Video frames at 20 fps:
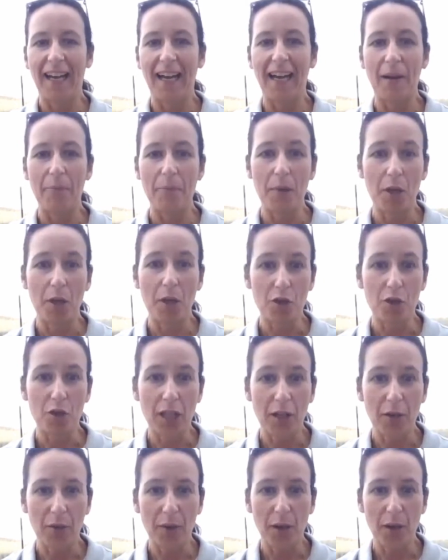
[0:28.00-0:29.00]
and because
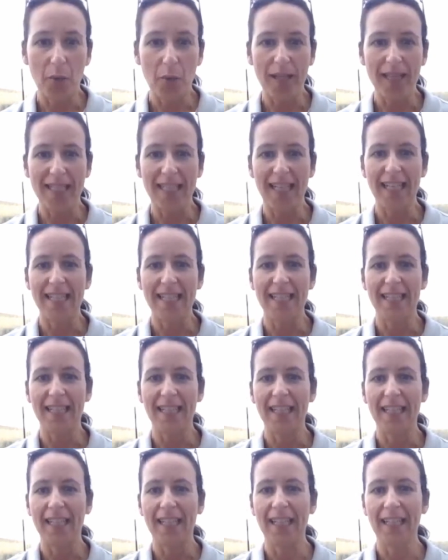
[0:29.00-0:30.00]
some of the weeds are
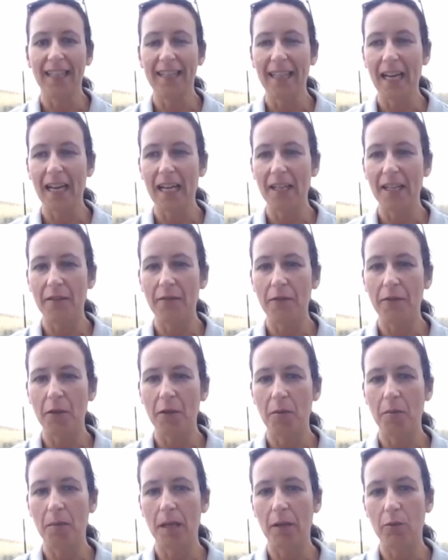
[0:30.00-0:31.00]
still dying
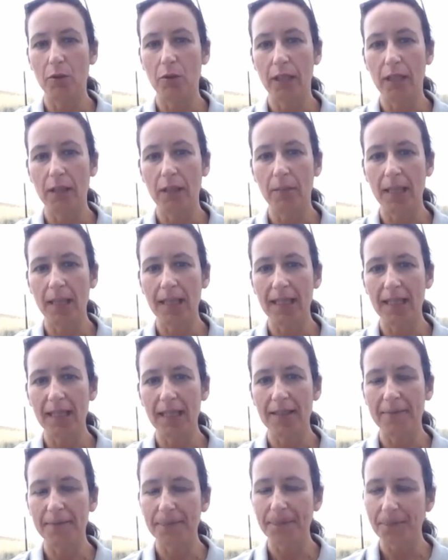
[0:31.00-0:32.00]
from our treatment.
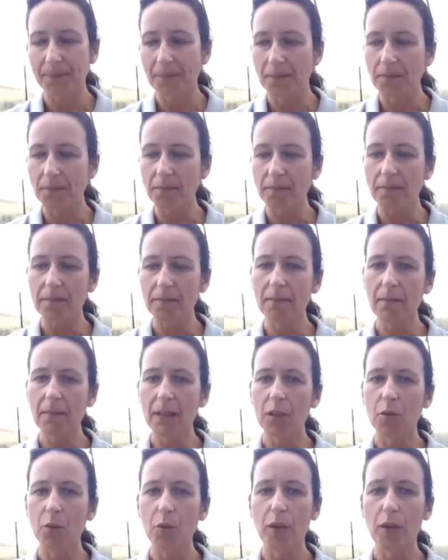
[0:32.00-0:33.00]

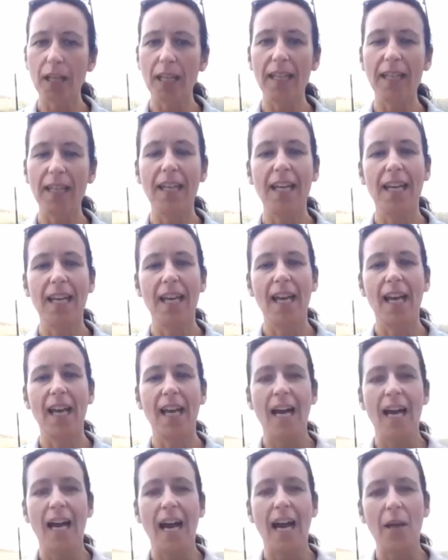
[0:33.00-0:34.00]
Today,
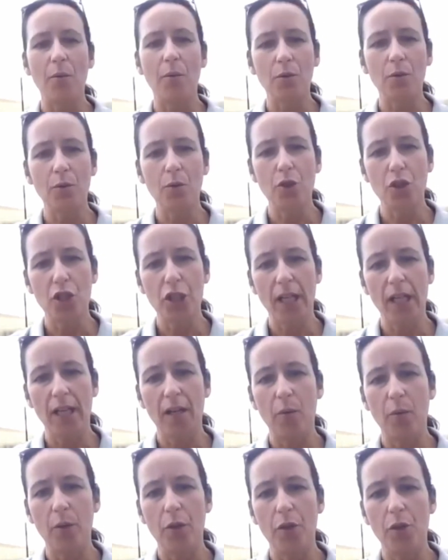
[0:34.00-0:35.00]
I want to
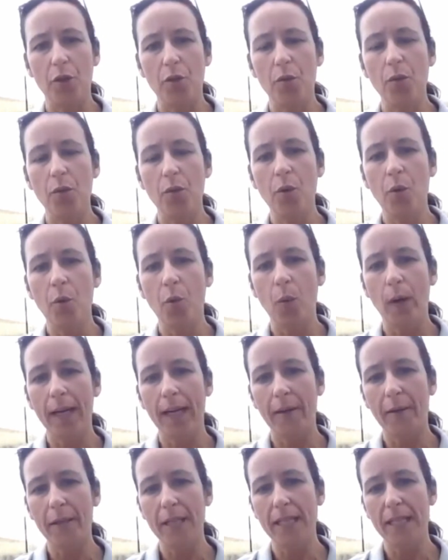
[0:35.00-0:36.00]
share with you
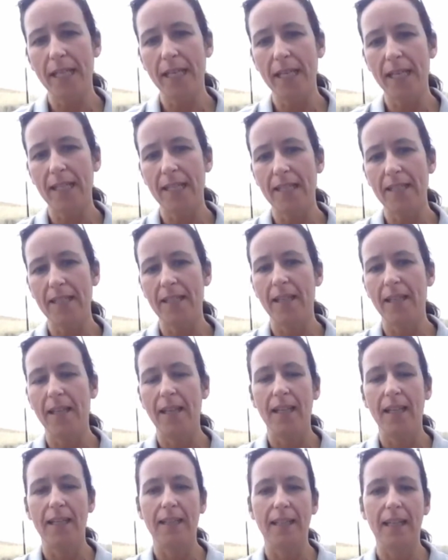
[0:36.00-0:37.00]
one research
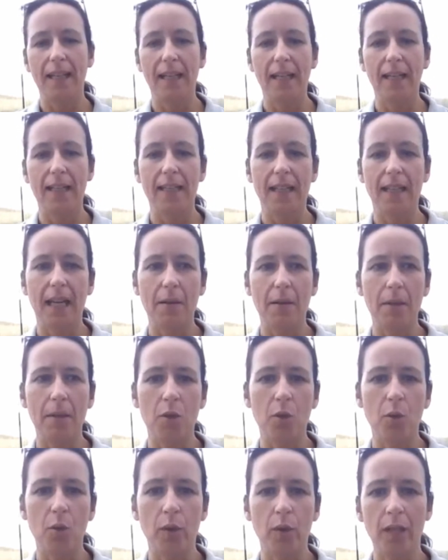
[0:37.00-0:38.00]
that I've
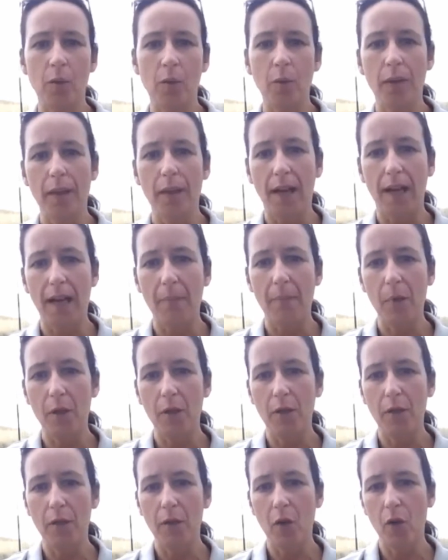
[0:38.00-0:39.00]
been doing with a
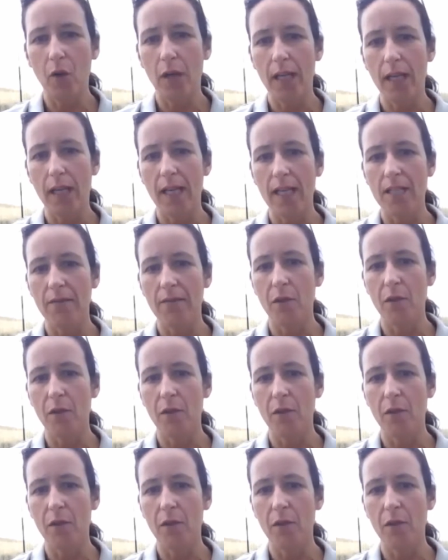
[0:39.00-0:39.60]
couple of colleagues